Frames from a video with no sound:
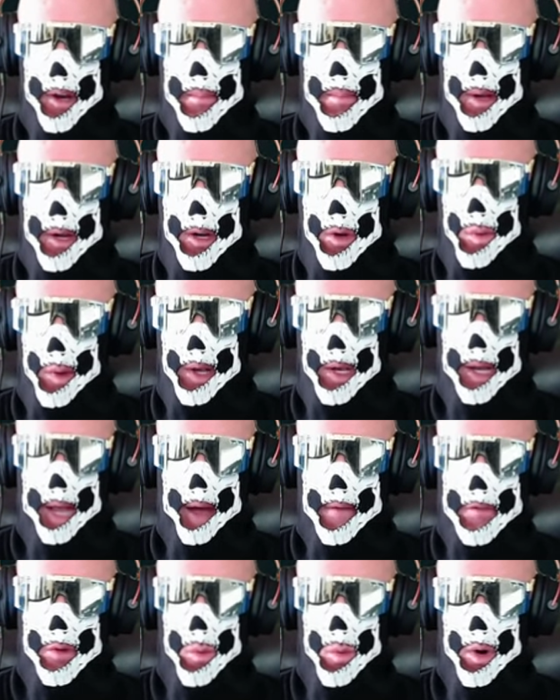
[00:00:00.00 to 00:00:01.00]
but going to have
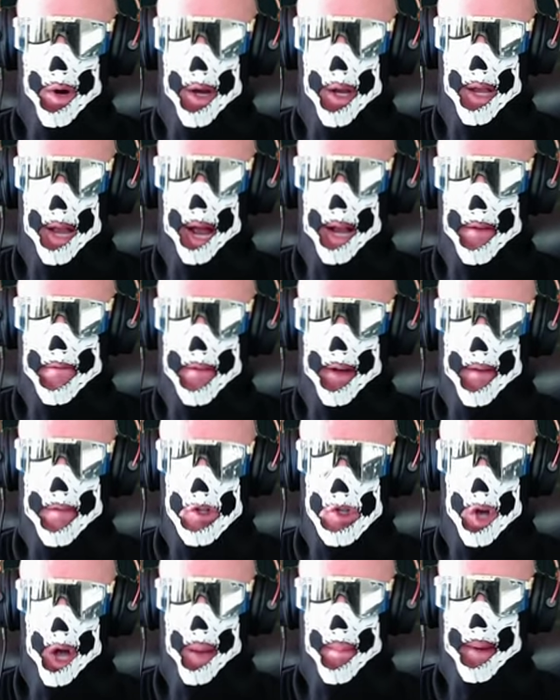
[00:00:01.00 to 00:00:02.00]
to work a nine to five
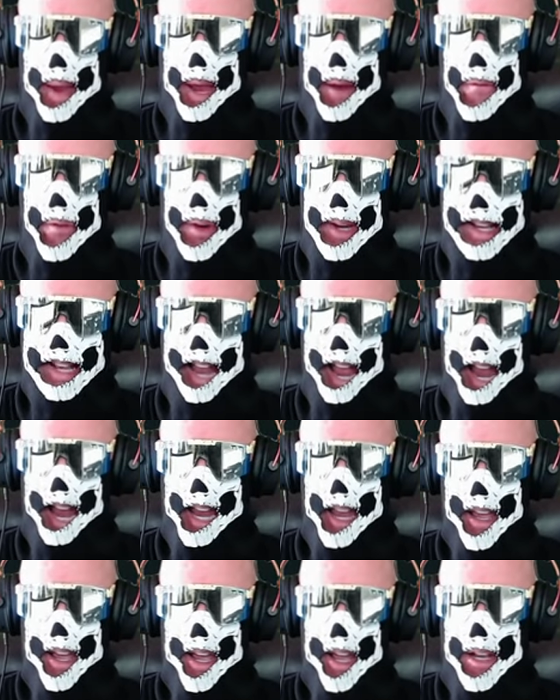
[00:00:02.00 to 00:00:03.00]
job every day
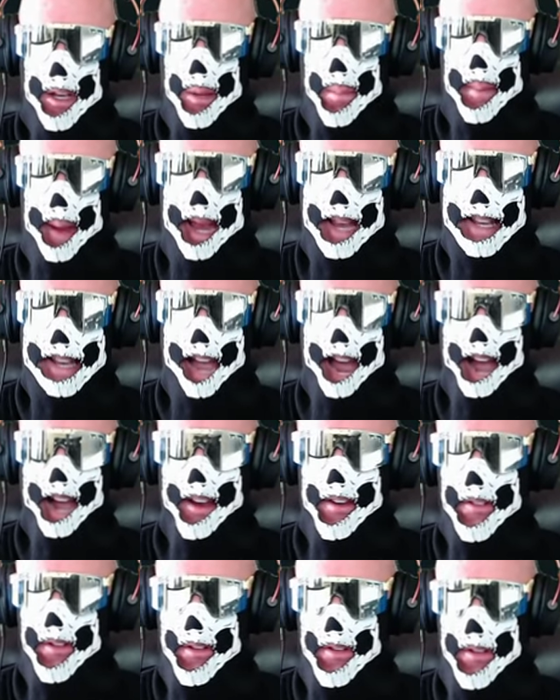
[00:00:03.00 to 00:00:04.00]
to pay
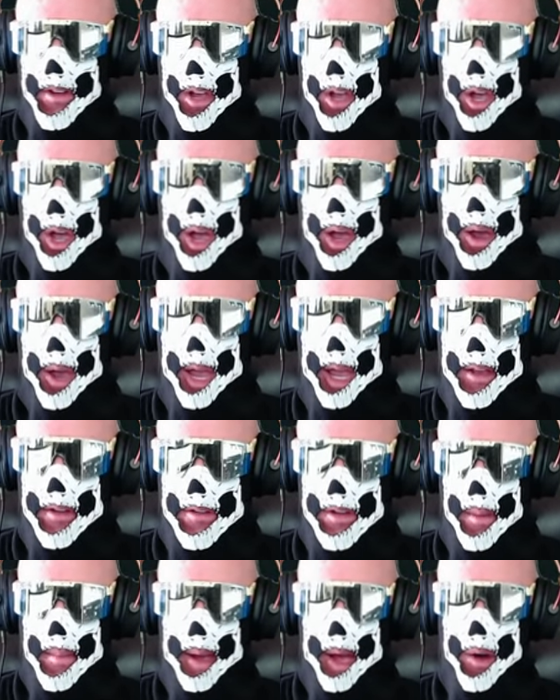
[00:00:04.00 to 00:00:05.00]
taxes is
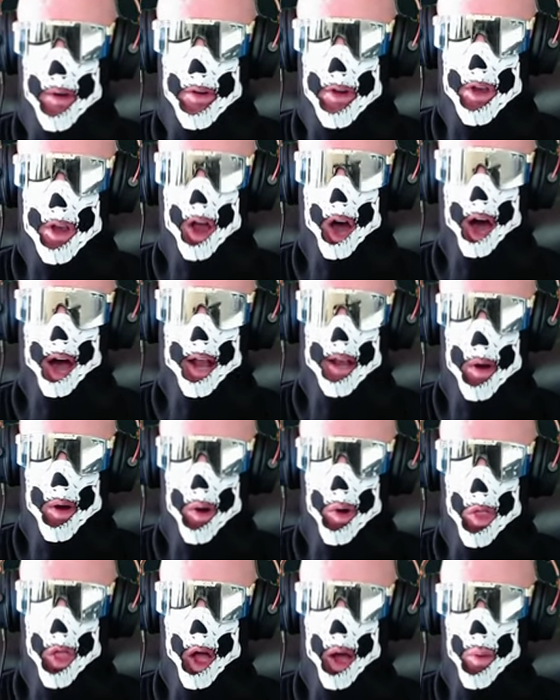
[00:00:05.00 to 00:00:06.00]
somehow not a
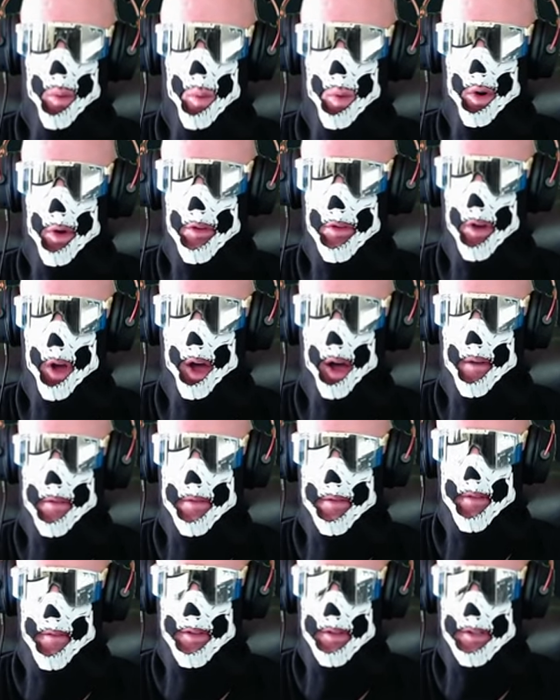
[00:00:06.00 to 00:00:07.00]
lot worse off of a